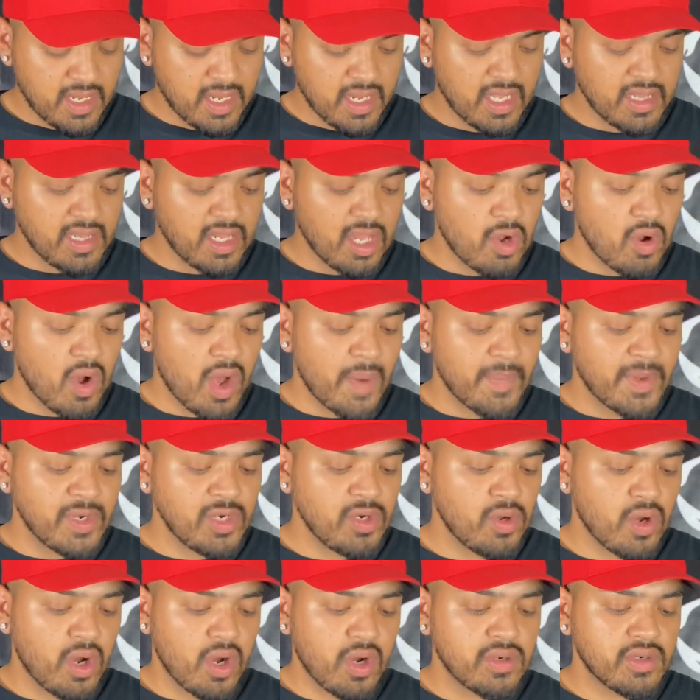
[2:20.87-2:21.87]
hello, I'm a
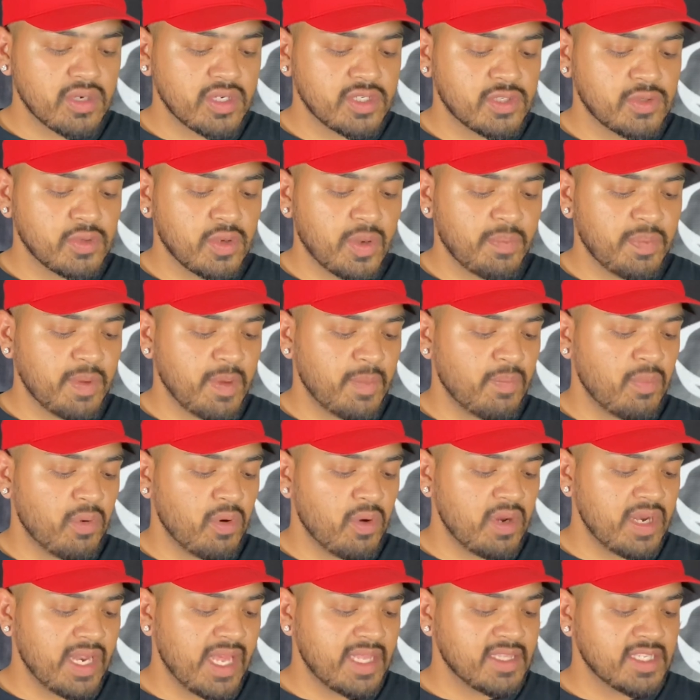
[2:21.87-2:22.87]
new owner to a pit
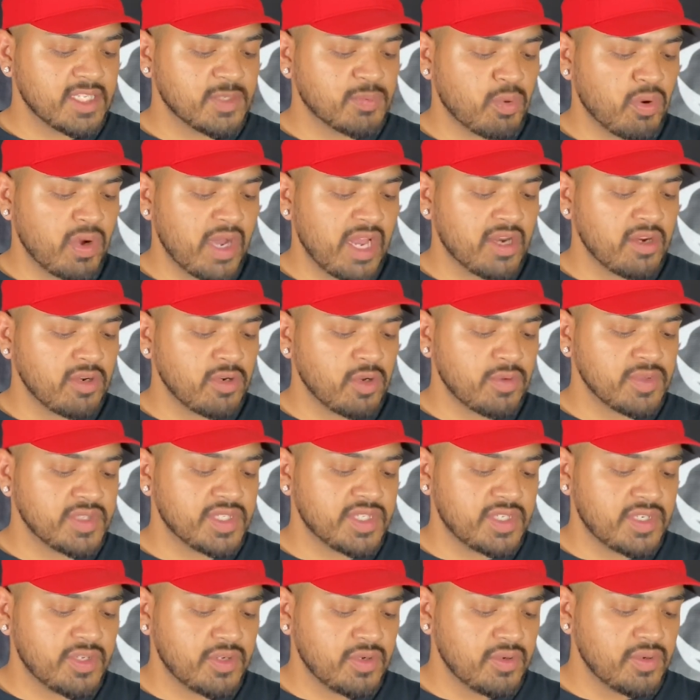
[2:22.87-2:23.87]
bull, and at this point, I don't know what
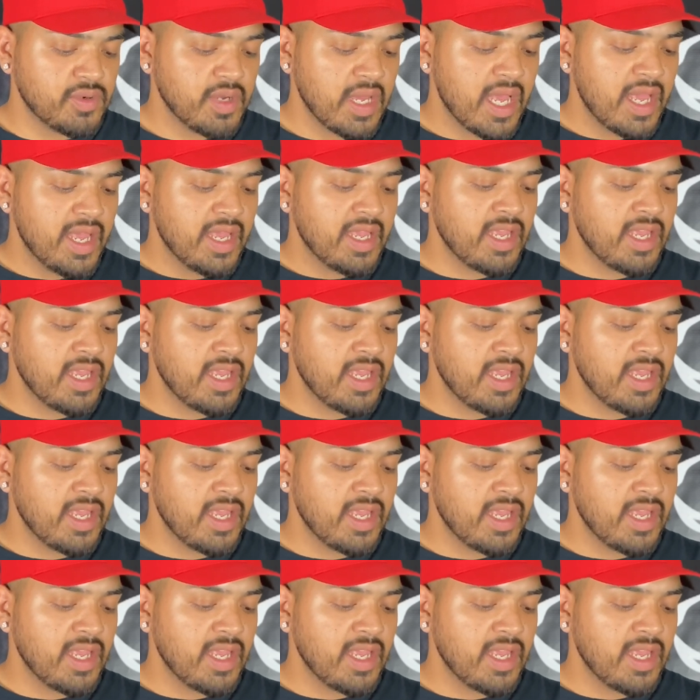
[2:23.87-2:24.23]
to do.